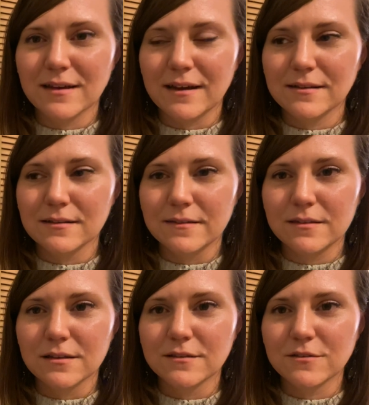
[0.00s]
at
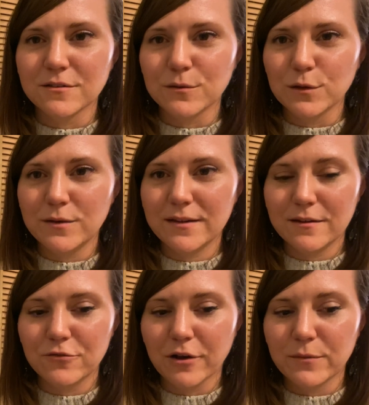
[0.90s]
the Leinster School of Music
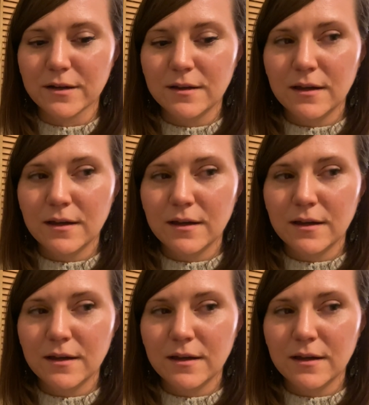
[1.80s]
and Drama